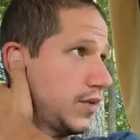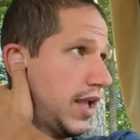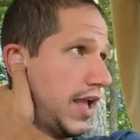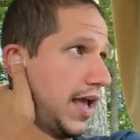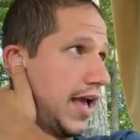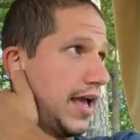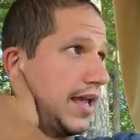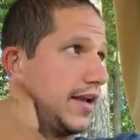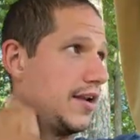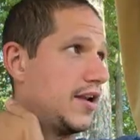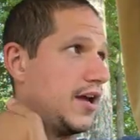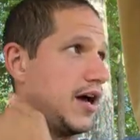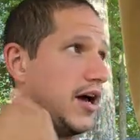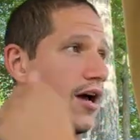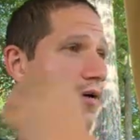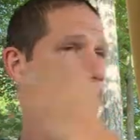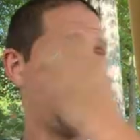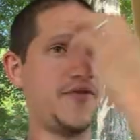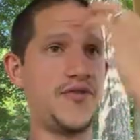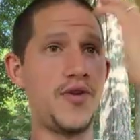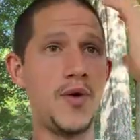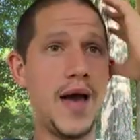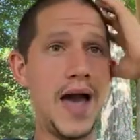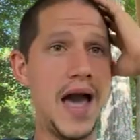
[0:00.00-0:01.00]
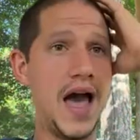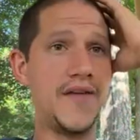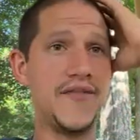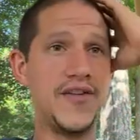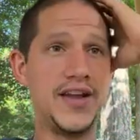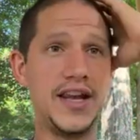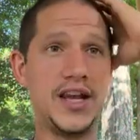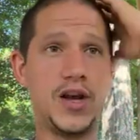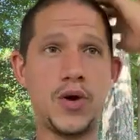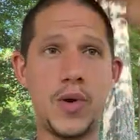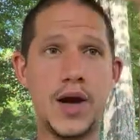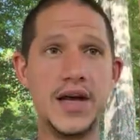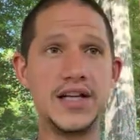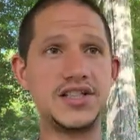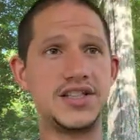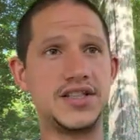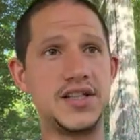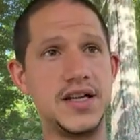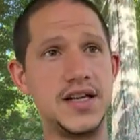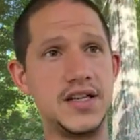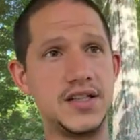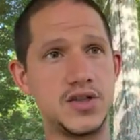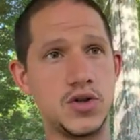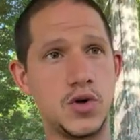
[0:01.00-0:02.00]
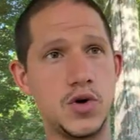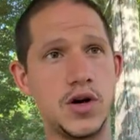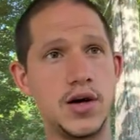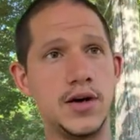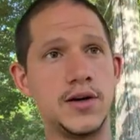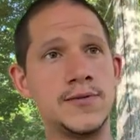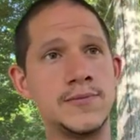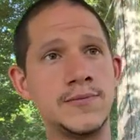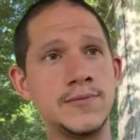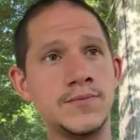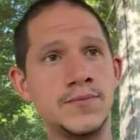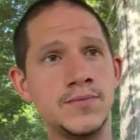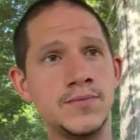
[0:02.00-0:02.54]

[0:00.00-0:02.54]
And um, if you have any questions or,